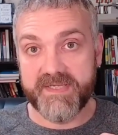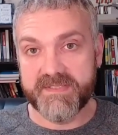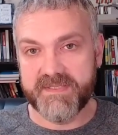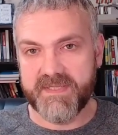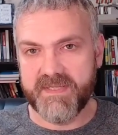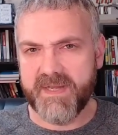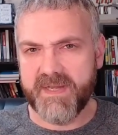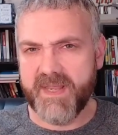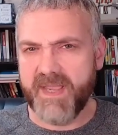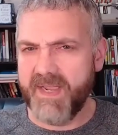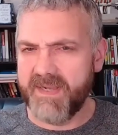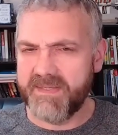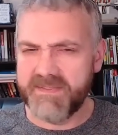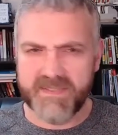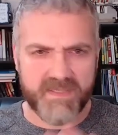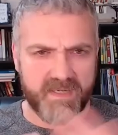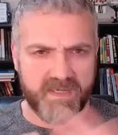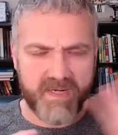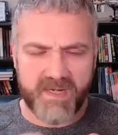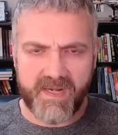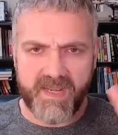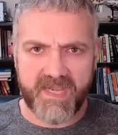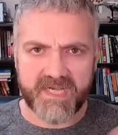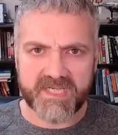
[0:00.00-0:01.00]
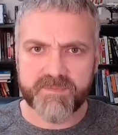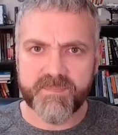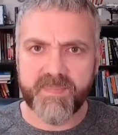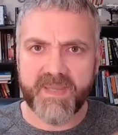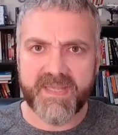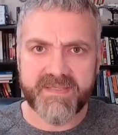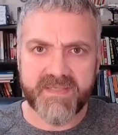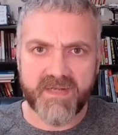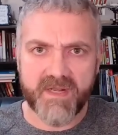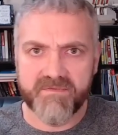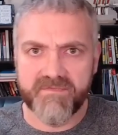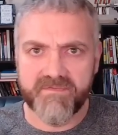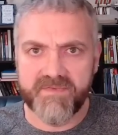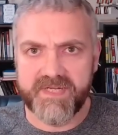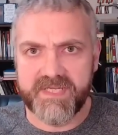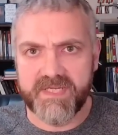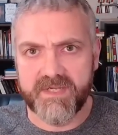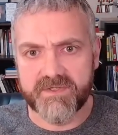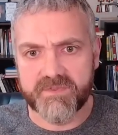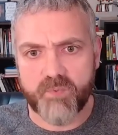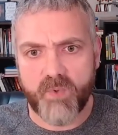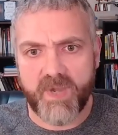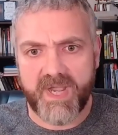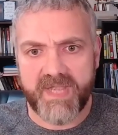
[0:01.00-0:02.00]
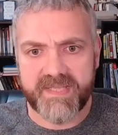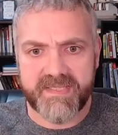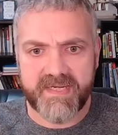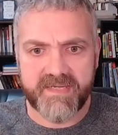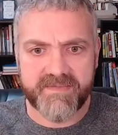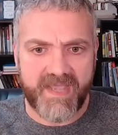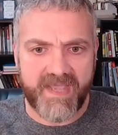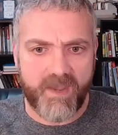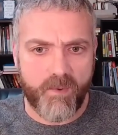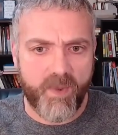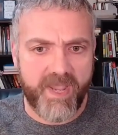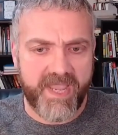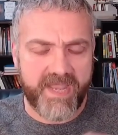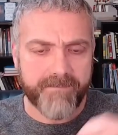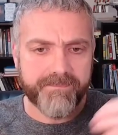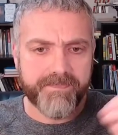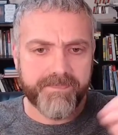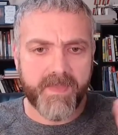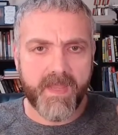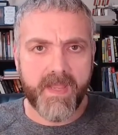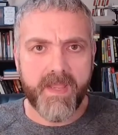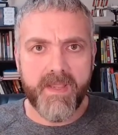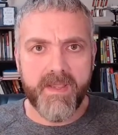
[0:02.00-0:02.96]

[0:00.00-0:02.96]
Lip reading: the next. And I explained in other videos why I did it that way.